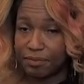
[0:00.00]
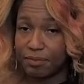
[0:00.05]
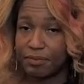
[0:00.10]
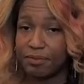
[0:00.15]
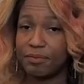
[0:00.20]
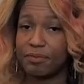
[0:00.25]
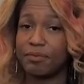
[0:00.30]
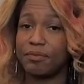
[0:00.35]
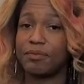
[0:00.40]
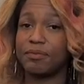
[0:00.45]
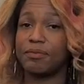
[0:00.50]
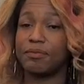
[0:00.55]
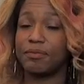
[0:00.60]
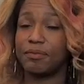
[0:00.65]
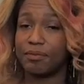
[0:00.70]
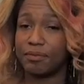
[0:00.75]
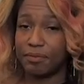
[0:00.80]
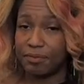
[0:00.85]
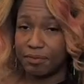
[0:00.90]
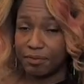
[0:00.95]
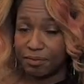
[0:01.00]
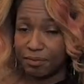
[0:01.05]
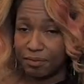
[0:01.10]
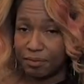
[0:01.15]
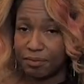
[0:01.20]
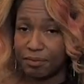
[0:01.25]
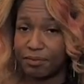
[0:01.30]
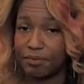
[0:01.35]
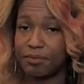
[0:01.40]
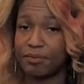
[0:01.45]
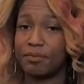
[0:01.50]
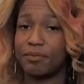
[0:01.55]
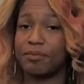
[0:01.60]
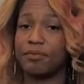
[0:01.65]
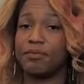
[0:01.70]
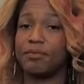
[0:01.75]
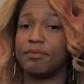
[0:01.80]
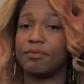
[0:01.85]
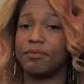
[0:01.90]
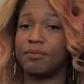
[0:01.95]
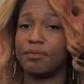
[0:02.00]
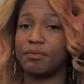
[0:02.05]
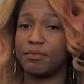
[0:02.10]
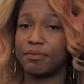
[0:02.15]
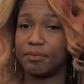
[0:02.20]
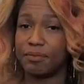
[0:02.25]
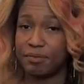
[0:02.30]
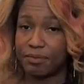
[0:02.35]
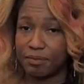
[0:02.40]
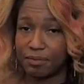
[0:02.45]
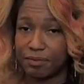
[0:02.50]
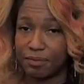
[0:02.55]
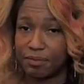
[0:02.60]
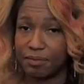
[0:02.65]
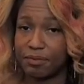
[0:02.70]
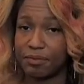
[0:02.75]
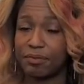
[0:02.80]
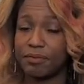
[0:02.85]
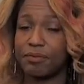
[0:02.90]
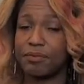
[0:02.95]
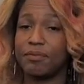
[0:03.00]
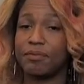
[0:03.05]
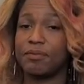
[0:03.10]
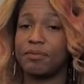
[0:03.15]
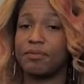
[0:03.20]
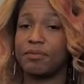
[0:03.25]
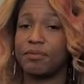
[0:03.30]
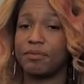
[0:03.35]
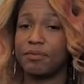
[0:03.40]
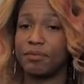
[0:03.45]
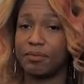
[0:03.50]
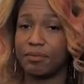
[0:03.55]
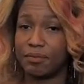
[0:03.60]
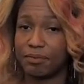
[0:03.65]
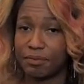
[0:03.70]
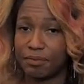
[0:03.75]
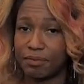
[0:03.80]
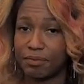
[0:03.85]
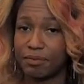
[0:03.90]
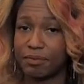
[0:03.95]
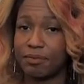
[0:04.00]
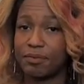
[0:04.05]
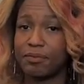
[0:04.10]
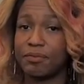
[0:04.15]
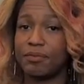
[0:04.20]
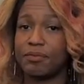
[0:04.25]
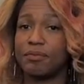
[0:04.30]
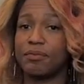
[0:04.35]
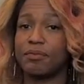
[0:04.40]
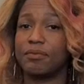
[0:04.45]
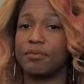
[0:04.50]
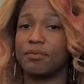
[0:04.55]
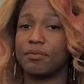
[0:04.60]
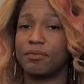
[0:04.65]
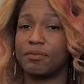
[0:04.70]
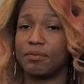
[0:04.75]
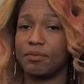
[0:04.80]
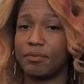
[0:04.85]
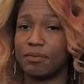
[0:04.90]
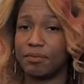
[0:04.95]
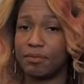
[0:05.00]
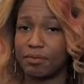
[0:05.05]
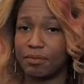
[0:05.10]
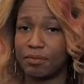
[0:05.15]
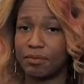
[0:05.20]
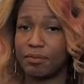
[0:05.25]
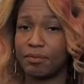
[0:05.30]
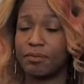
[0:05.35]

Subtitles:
The person shown says nothing.